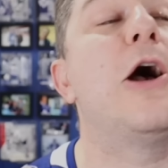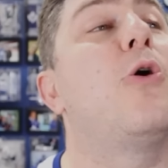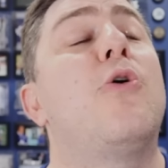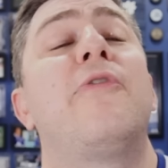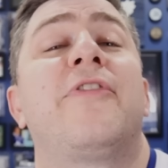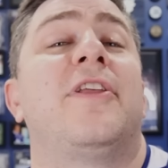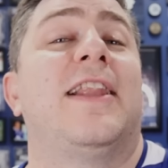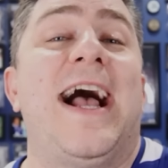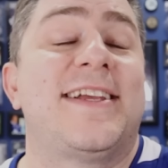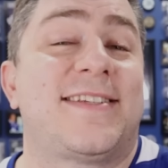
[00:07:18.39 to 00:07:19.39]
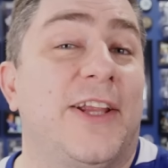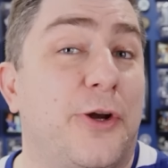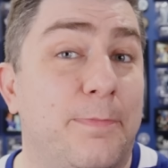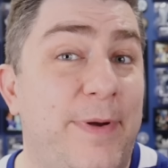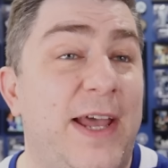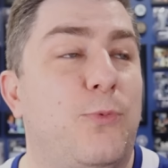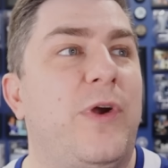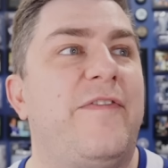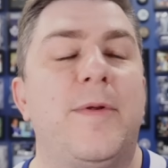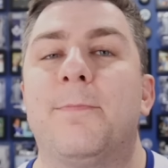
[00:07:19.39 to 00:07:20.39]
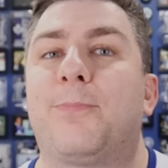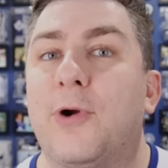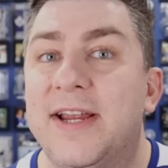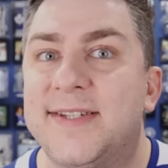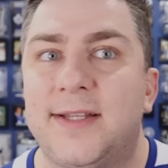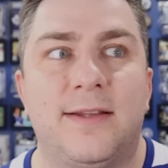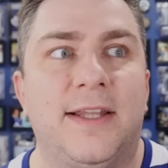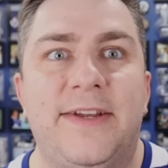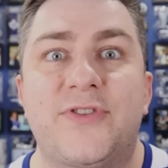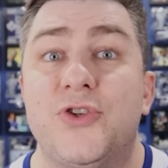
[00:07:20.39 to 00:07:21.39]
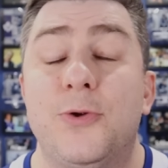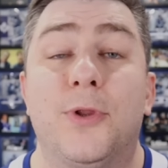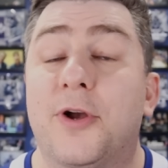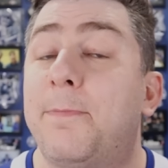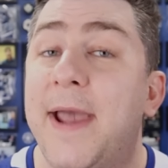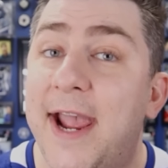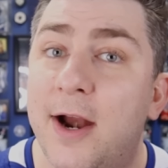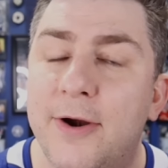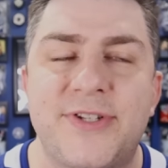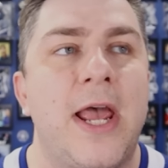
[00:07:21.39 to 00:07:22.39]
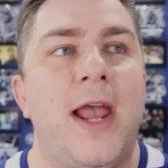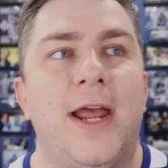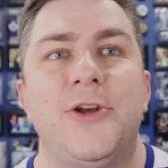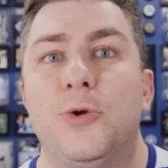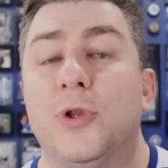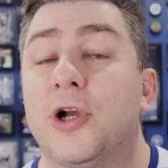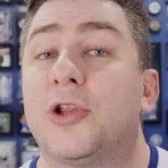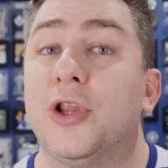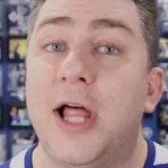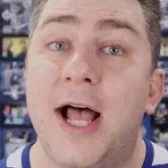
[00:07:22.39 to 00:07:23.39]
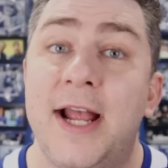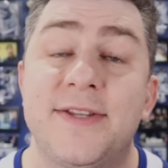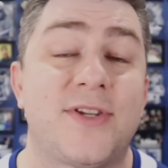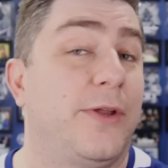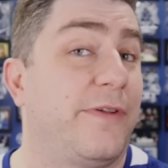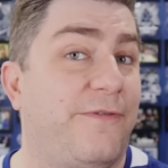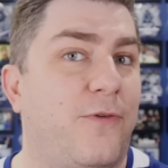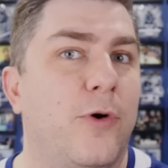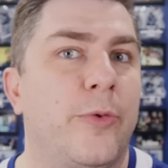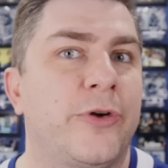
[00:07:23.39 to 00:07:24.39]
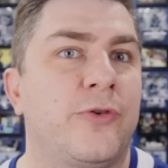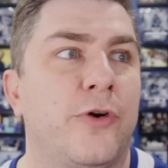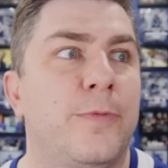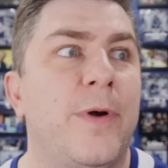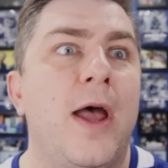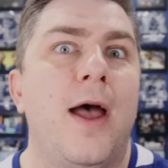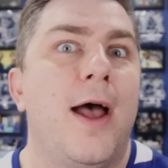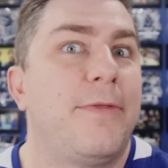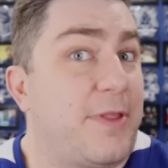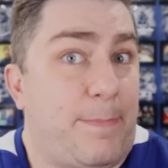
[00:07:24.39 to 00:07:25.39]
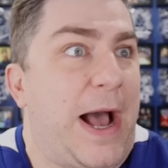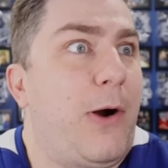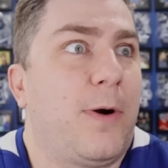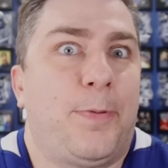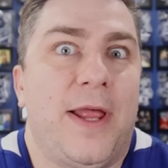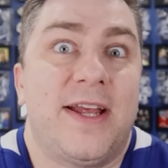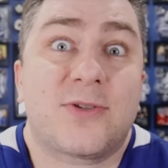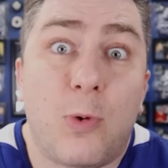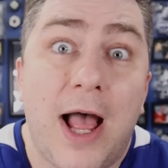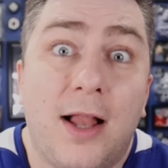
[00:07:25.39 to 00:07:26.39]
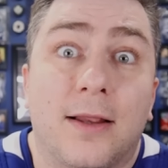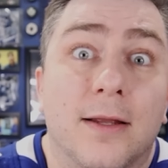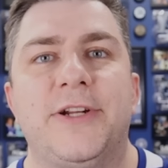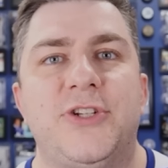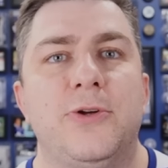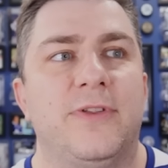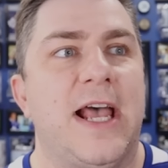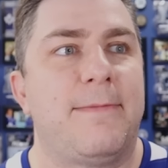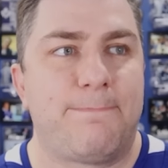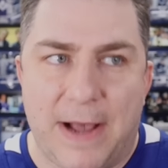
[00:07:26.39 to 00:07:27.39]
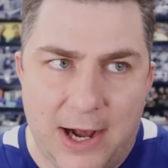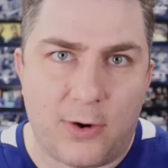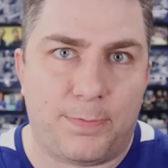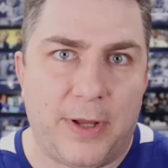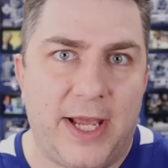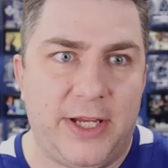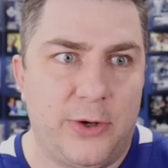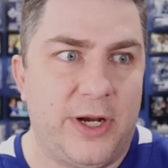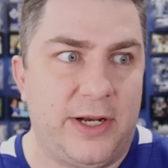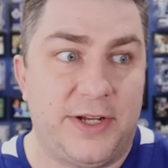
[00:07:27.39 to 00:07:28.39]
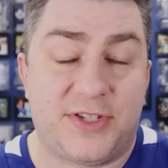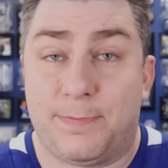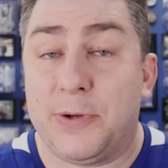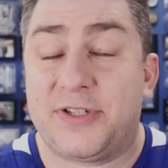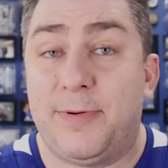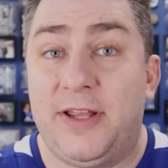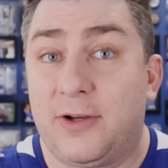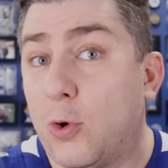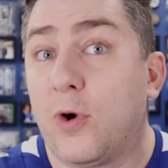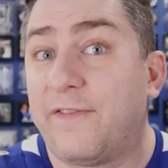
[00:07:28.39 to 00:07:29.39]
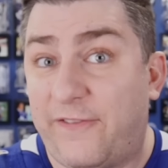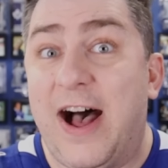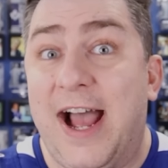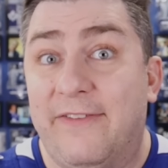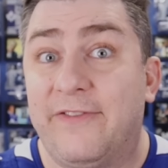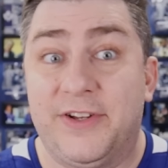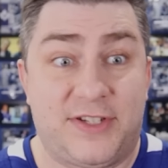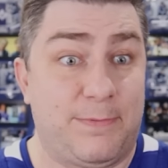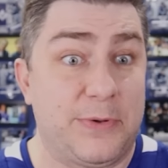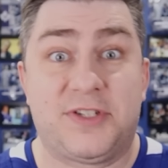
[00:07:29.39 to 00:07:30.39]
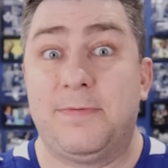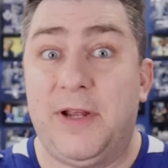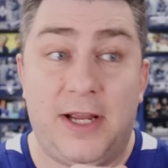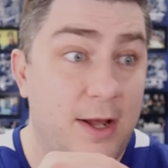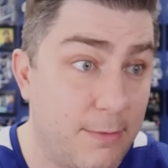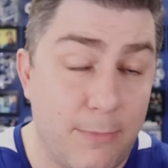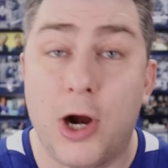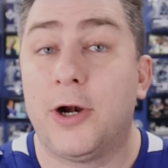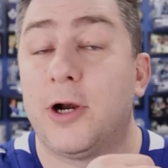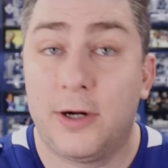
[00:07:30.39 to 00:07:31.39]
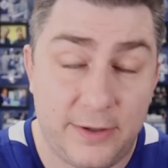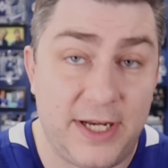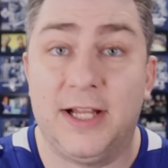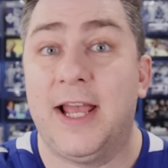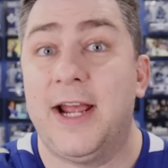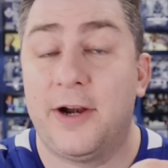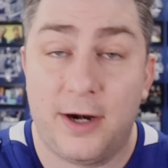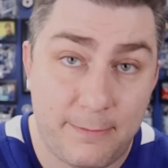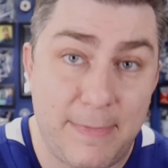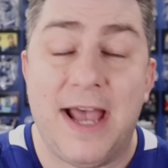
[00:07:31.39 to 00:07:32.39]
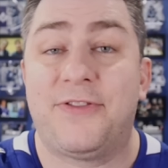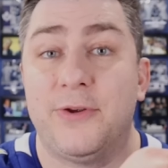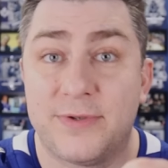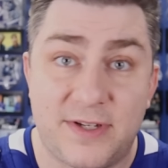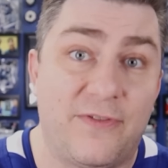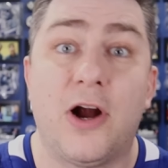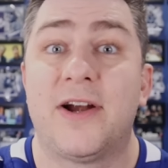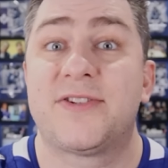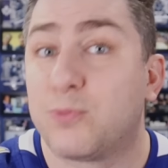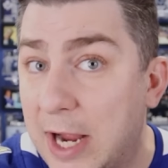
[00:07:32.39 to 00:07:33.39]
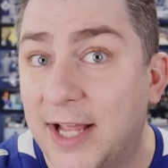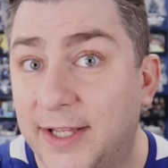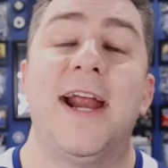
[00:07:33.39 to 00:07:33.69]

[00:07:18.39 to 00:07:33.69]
Now, over the last little bit, we've been praising the Leafs' new look pairs and new look lines on the forward group the power play as well. Like, dude, that power play unit is supposed to be the core five. It's supposed to be Marner, Nylander, Matthews, Tavares, Rielly.